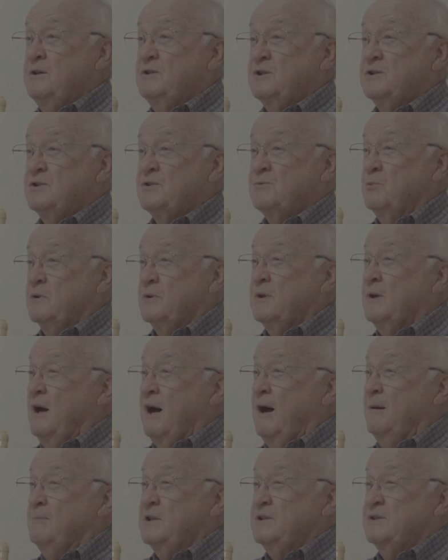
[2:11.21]
just with
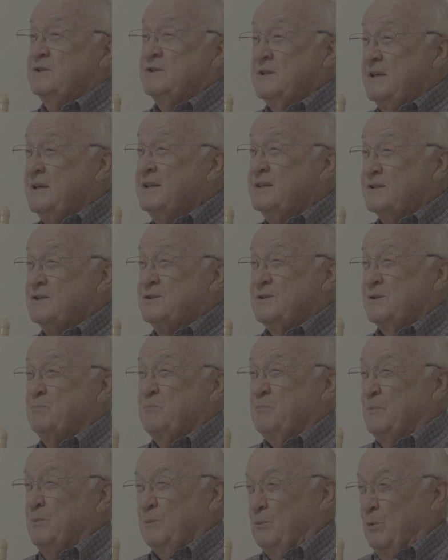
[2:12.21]
common sense
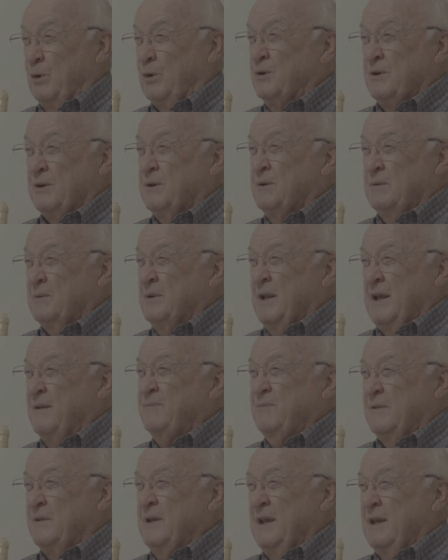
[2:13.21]
looked
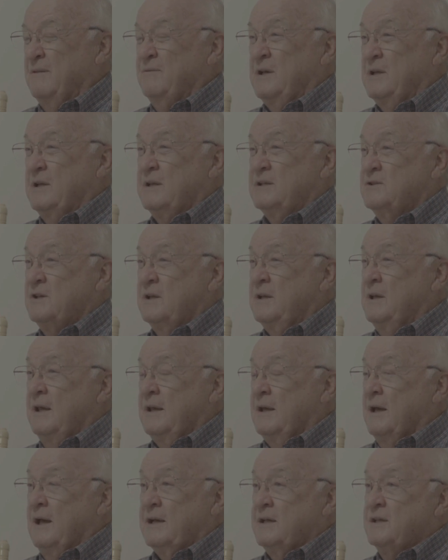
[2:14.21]
at the evidence,
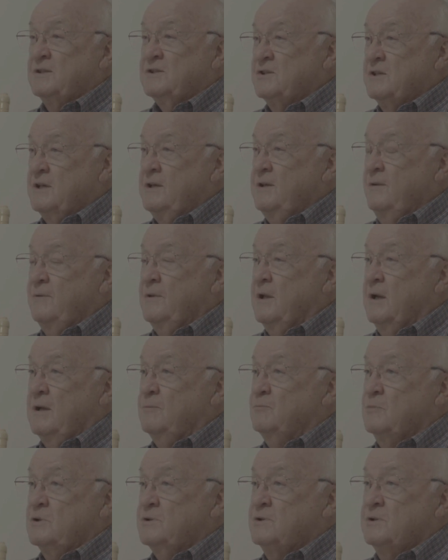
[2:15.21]
I could see that
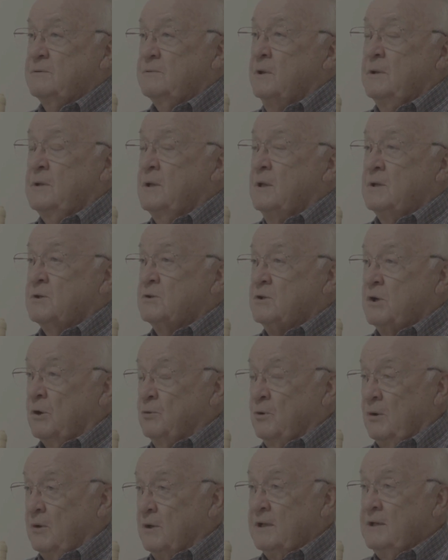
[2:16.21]
it was
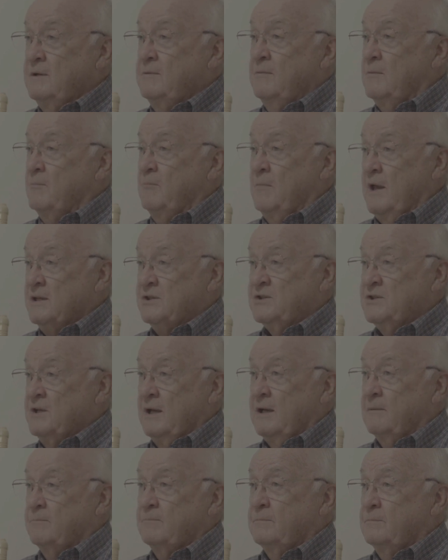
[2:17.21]
totally messed
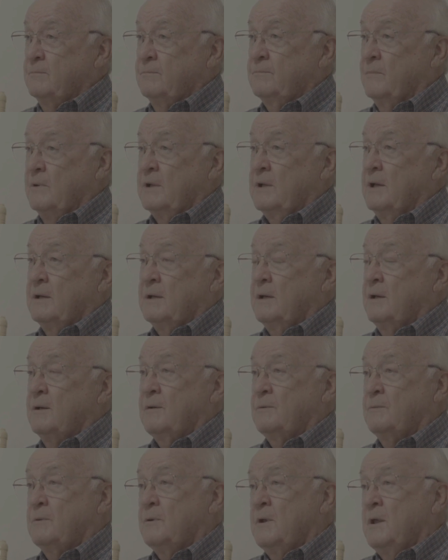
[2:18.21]
up.
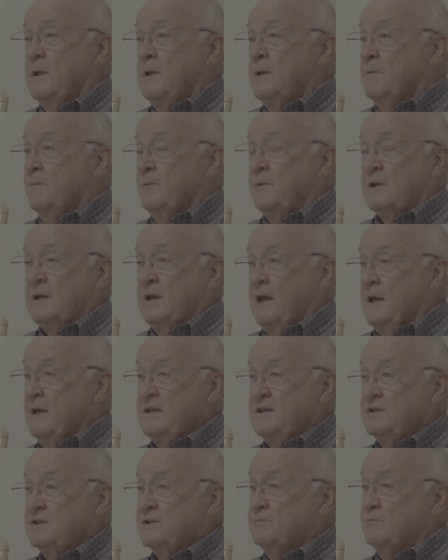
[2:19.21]
The
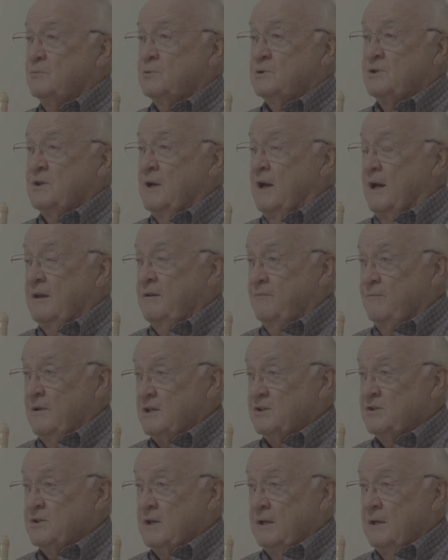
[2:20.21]
case was not
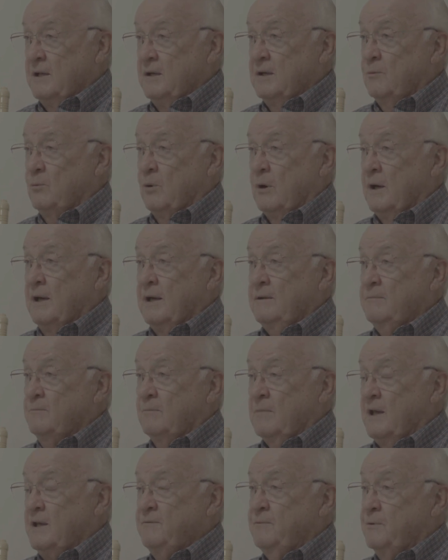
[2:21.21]
investigated right.
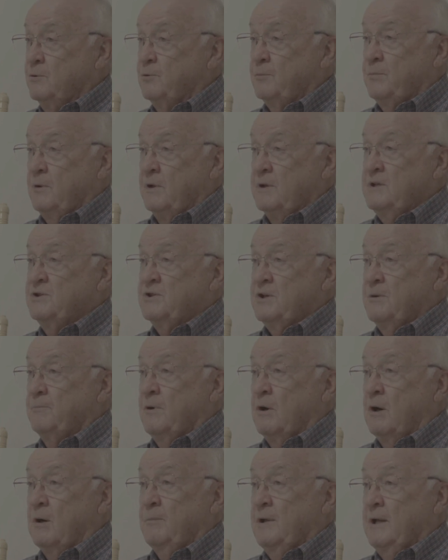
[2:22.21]
Mayfield Police
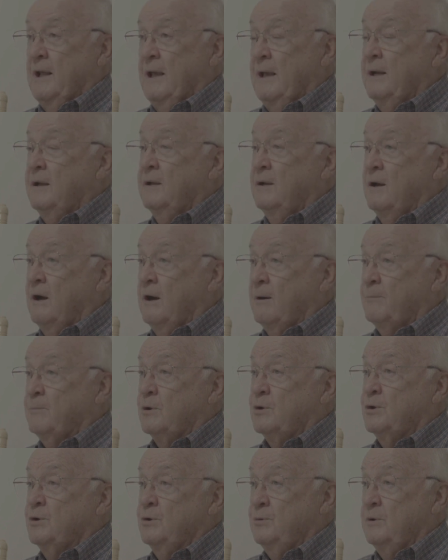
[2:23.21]
Department had an
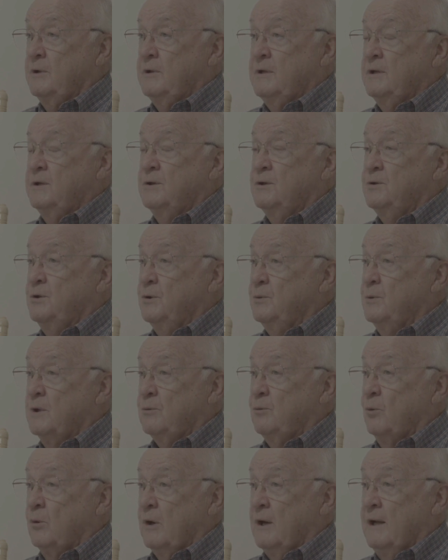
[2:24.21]
opportunity to do
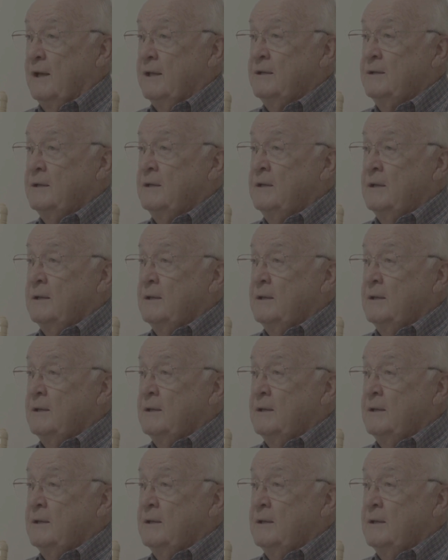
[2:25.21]
it right,